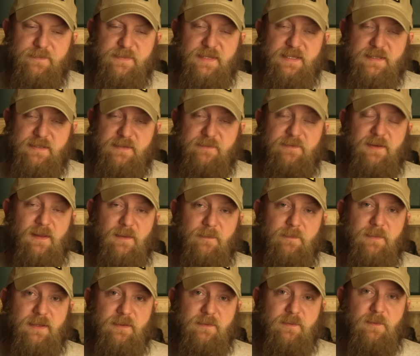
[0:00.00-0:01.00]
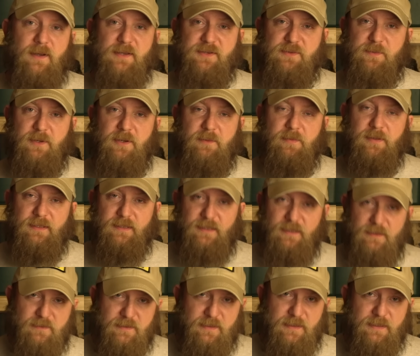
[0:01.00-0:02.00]
this development, Weisselberg pleading
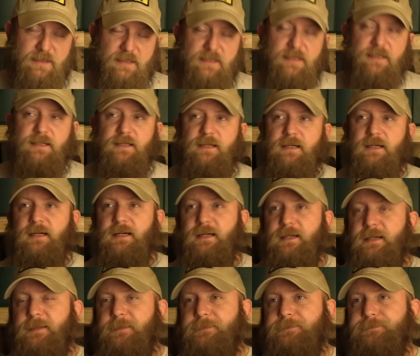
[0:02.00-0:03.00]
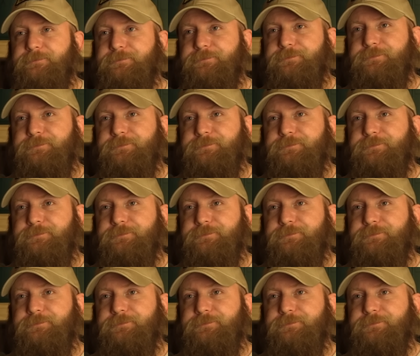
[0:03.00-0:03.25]
guilty, um,